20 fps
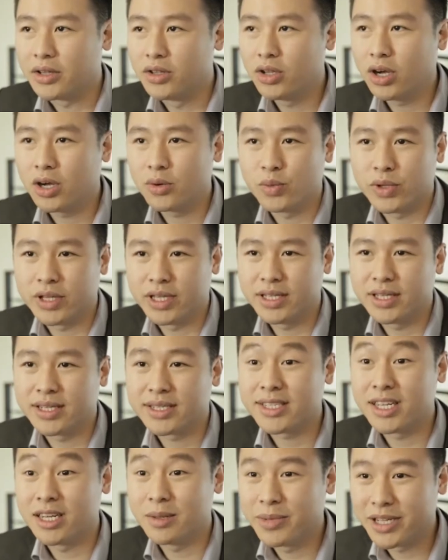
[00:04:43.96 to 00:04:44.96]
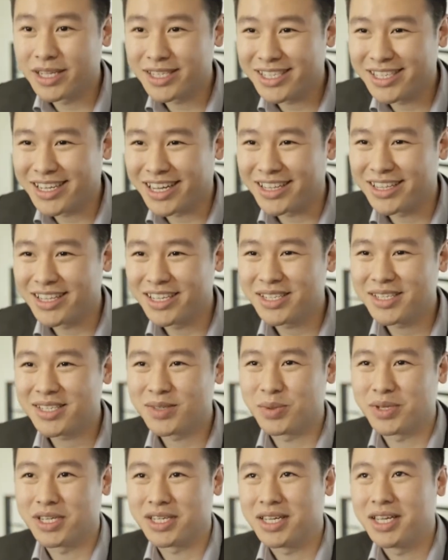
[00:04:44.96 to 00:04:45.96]
not within the syllables yet.
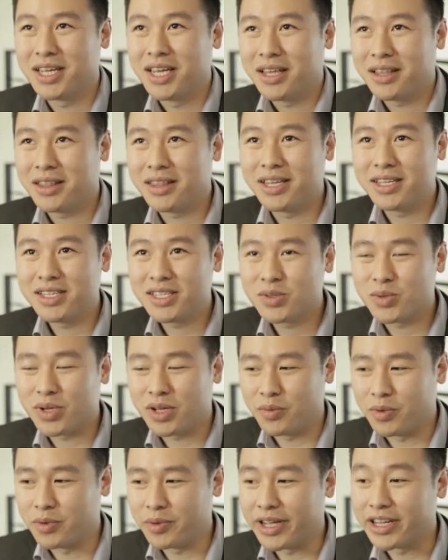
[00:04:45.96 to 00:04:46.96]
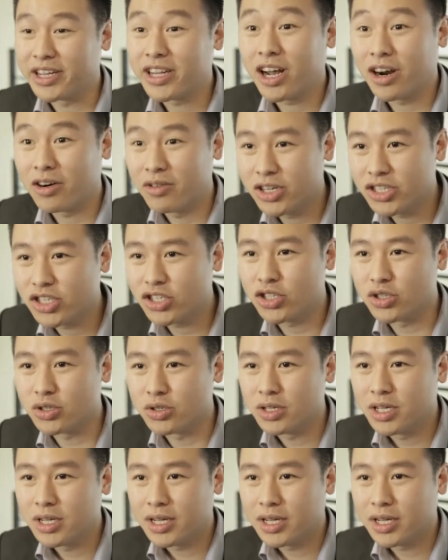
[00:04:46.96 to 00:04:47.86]
These were things that we were encouraged to